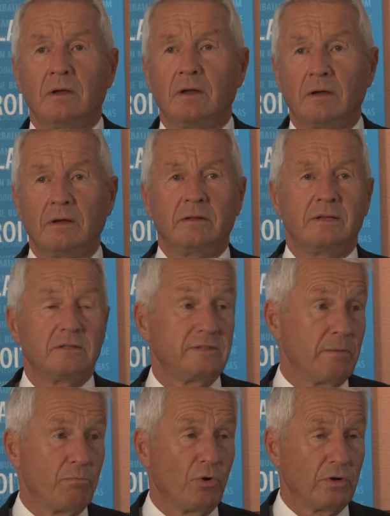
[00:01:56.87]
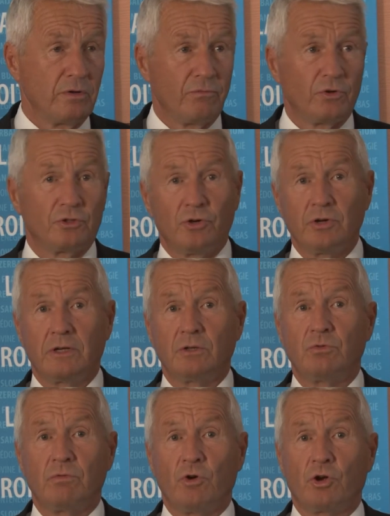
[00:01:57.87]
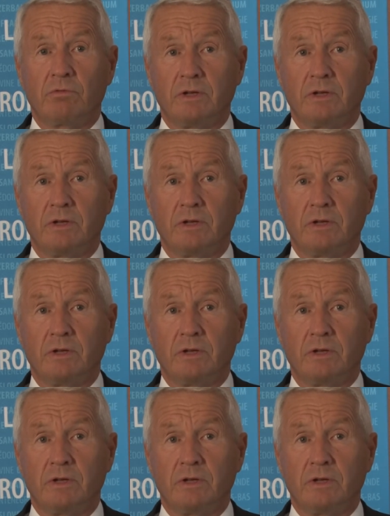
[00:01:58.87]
uh, and it's important for Turkey to work